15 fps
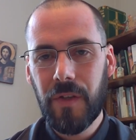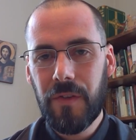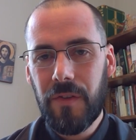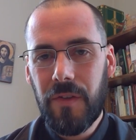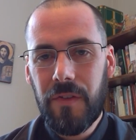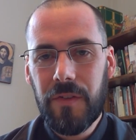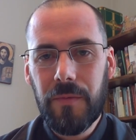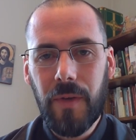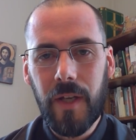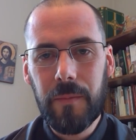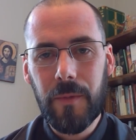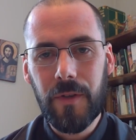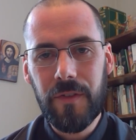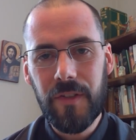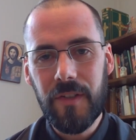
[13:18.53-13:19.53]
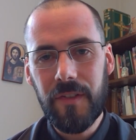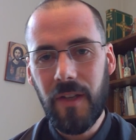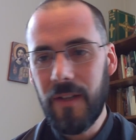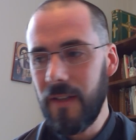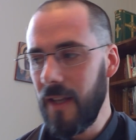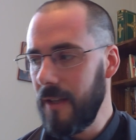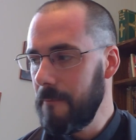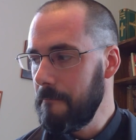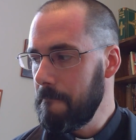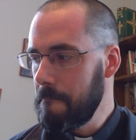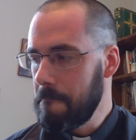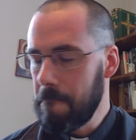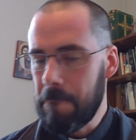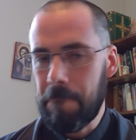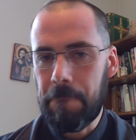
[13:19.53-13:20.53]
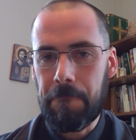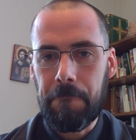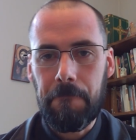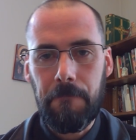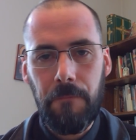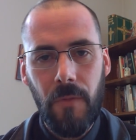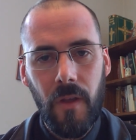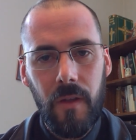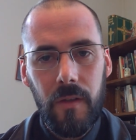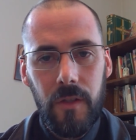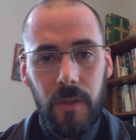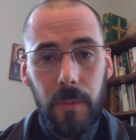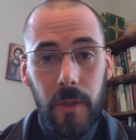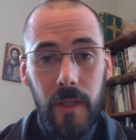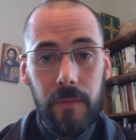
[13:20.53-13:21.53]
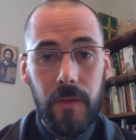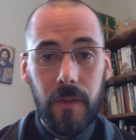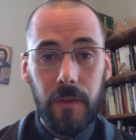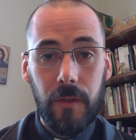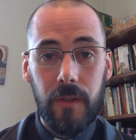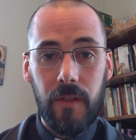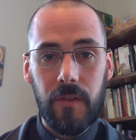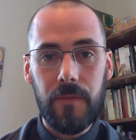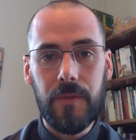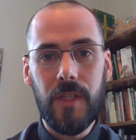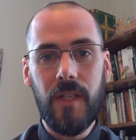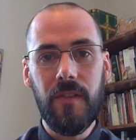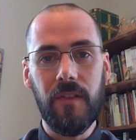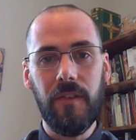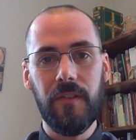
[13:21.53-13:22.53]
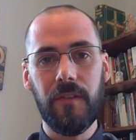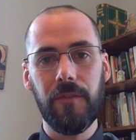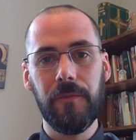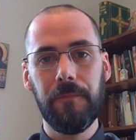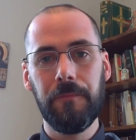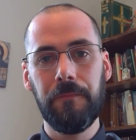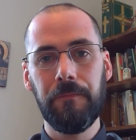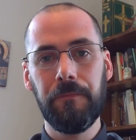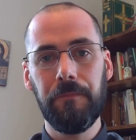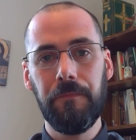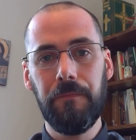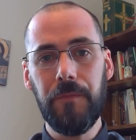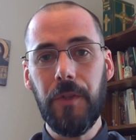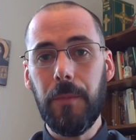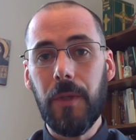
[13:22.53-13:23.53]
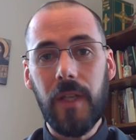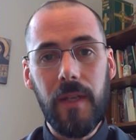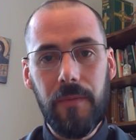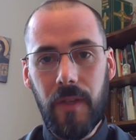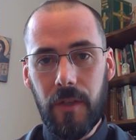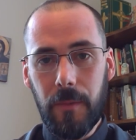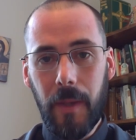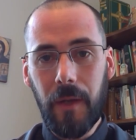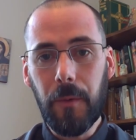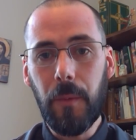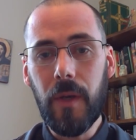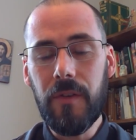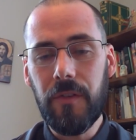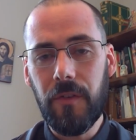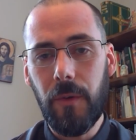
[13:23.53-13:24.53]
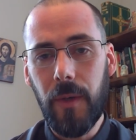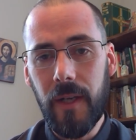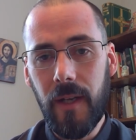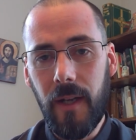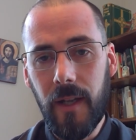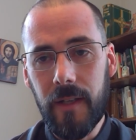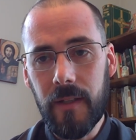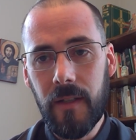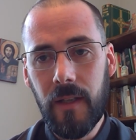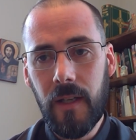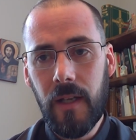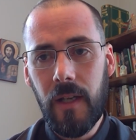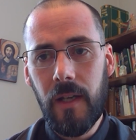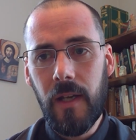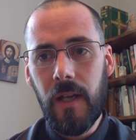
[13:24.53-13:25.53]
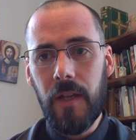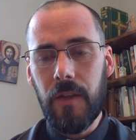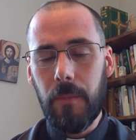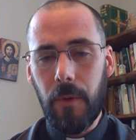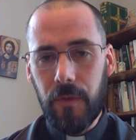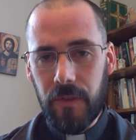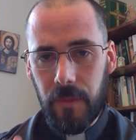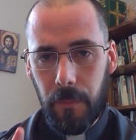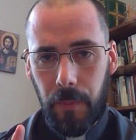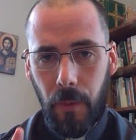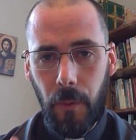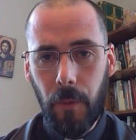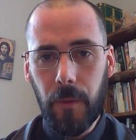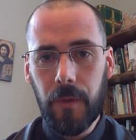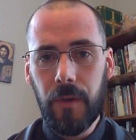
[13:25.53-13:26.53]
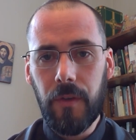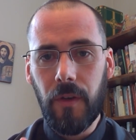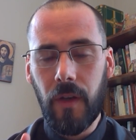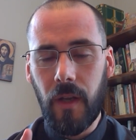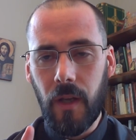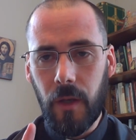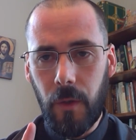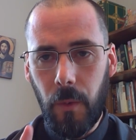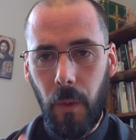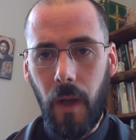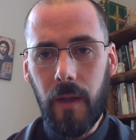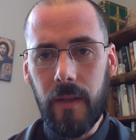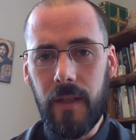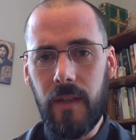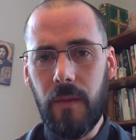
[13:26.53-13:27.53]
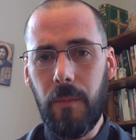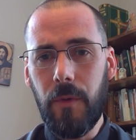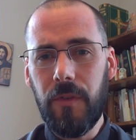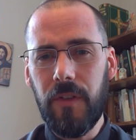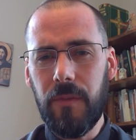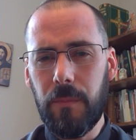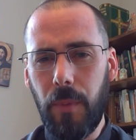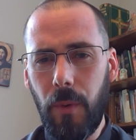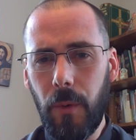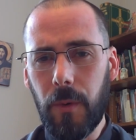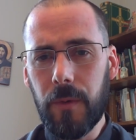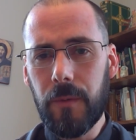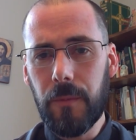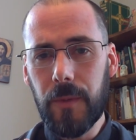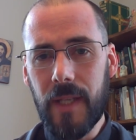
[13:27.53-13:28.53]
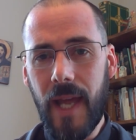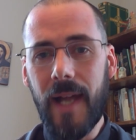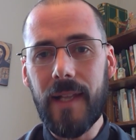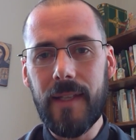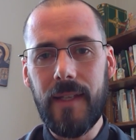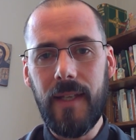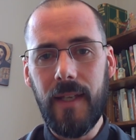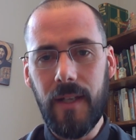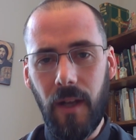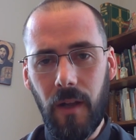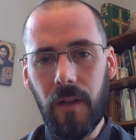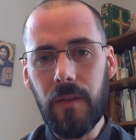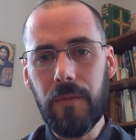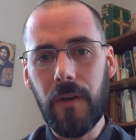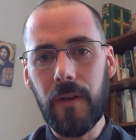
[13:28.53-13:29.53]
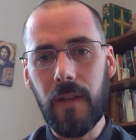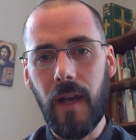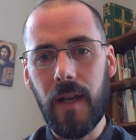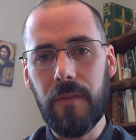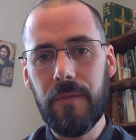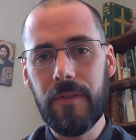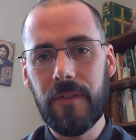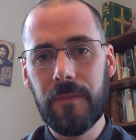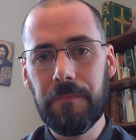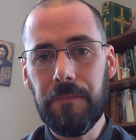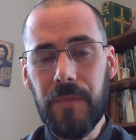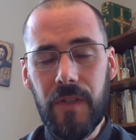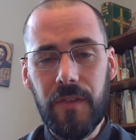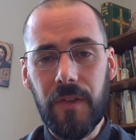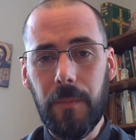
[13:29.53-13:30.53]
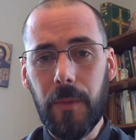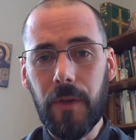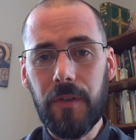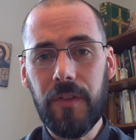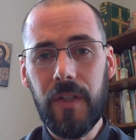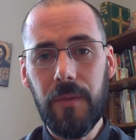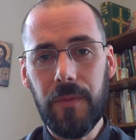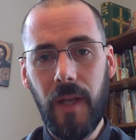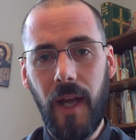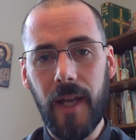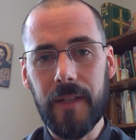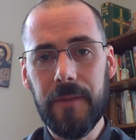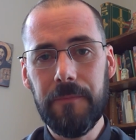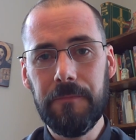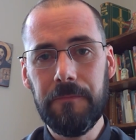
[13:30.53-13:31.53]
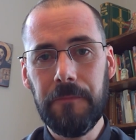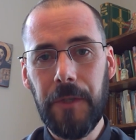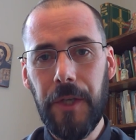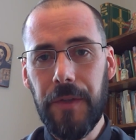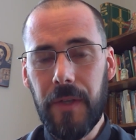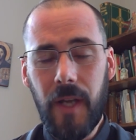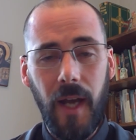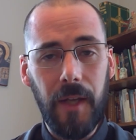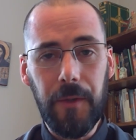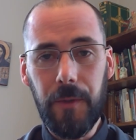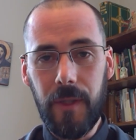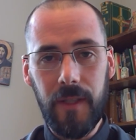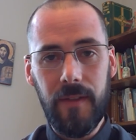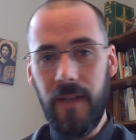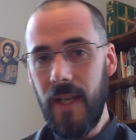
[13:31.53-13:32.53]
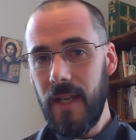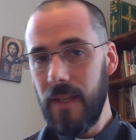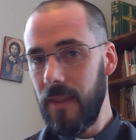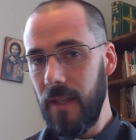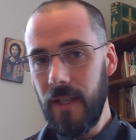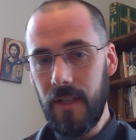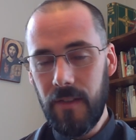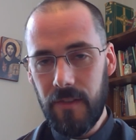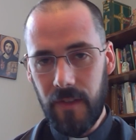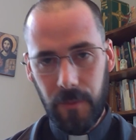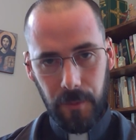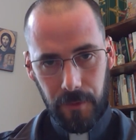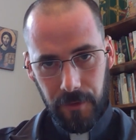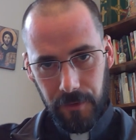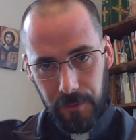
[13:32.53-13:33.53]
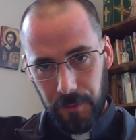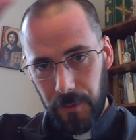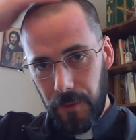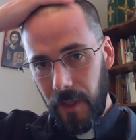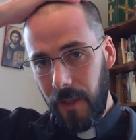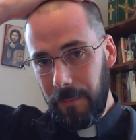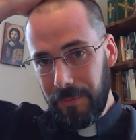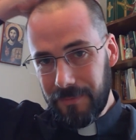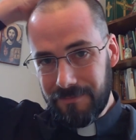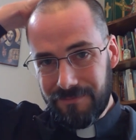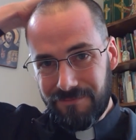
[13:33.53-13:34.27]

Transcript: So this Divine Mercy Sunday, do you believe in the goodness of Jesus? Do you believe that no matter what's going on, the most important quality, the most important reality in all of our lives is the mercy of God? The God who can take things that were screwed up